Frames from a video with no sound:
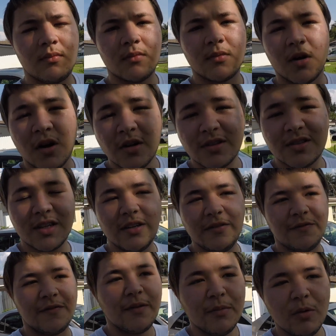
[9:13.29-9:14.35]
Honestly,
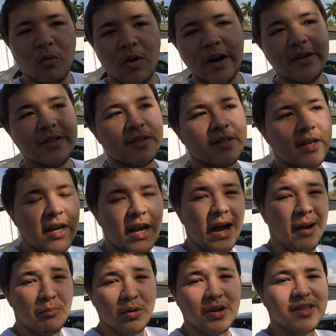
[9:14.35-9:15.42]
filming wise,
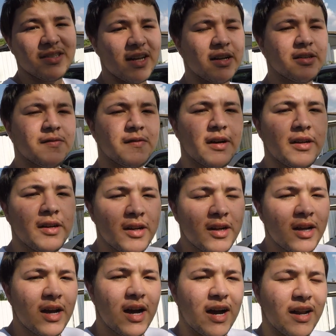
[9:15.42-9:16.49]
I'm pretty satisfied.
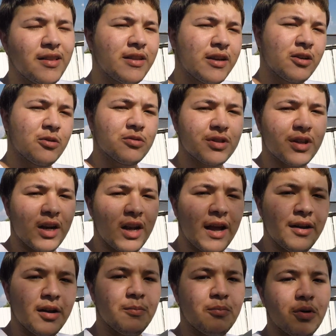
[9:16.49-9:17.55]
I didn't think it was gonna line
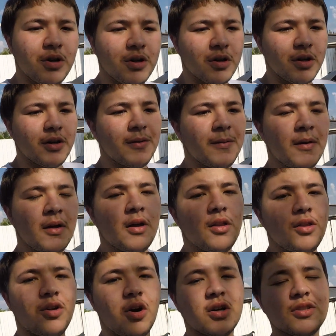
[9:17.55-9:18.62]
up pretty good.
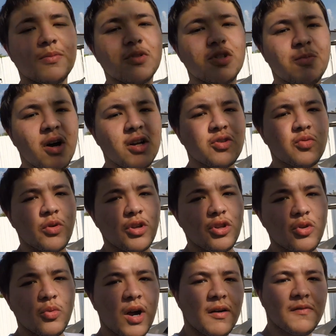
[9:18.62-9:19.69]
There are some spots where you
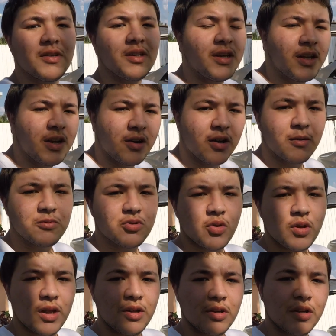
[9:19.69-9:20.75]
do have to heat it up so
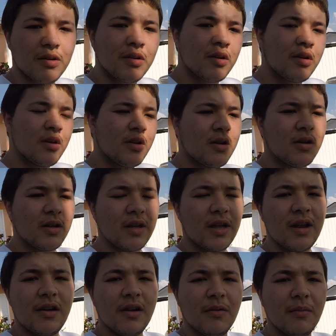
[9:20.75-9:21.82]
that you can get
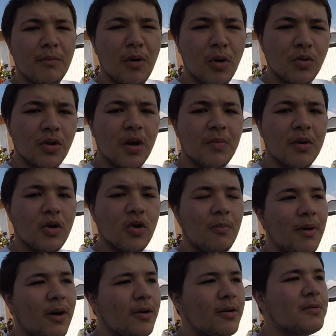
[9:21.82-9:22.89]
it mold up a little
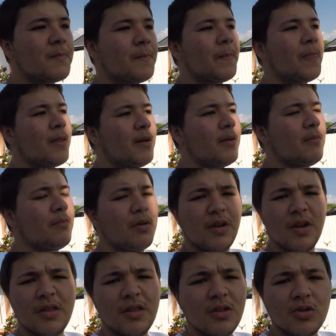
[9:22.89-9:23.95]
better, but
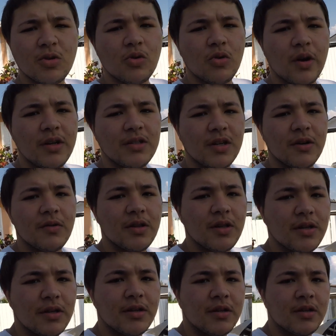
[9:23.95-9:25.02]
nothing too crazy.
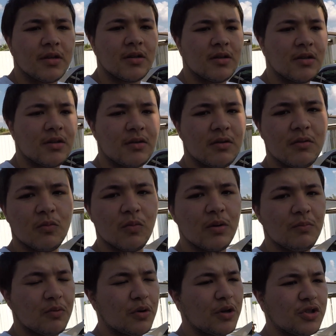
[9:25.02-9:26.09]
Everything went
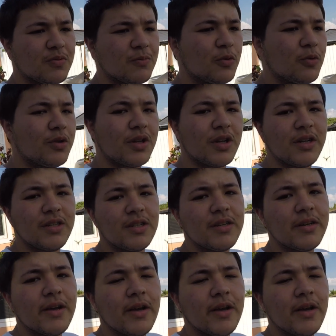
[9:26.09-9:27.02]
pretty smooth and easy.